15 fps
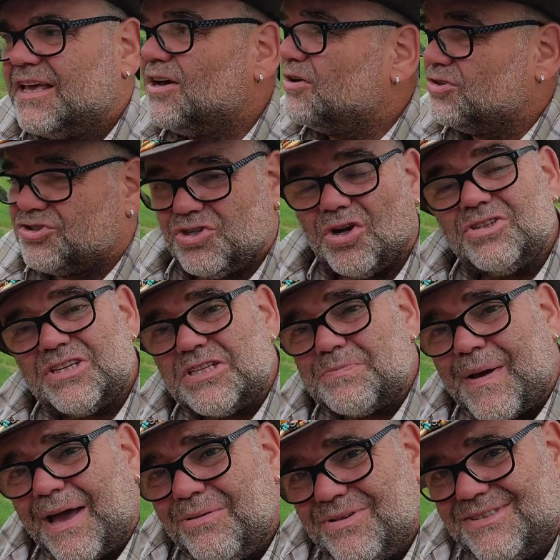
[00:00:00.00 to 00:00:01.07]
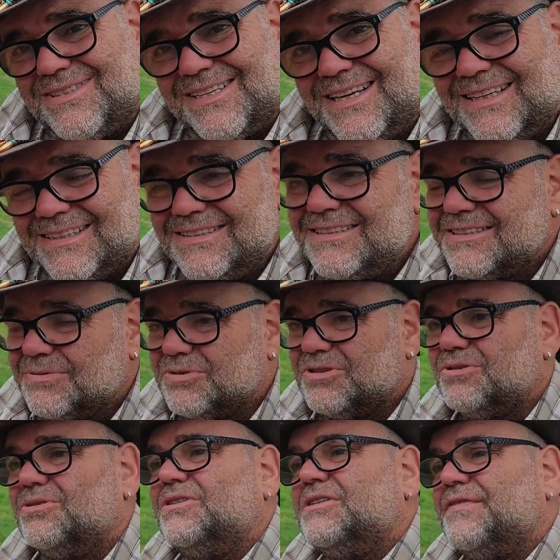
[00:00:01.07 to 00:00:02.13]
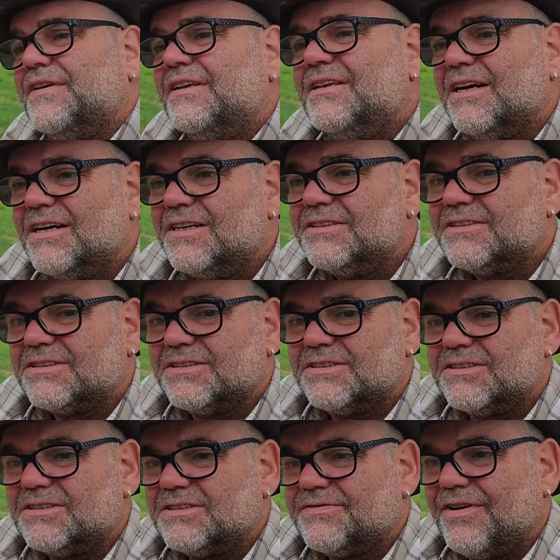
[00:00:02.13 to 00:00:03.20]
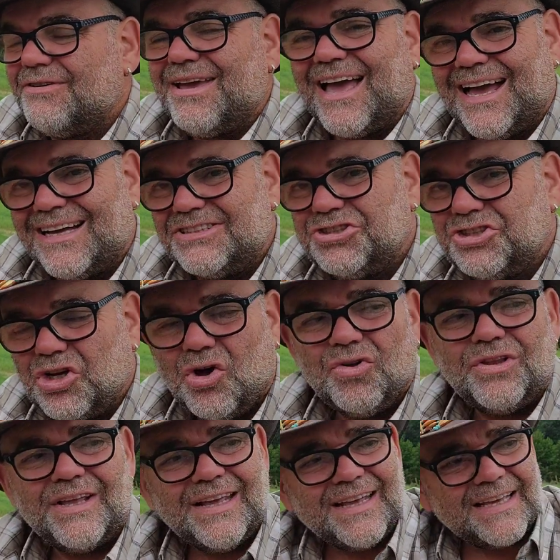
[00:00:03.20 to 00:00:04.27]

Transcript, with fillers: it, on the sides of these mountains that is doing these vineyards because it's very hands on.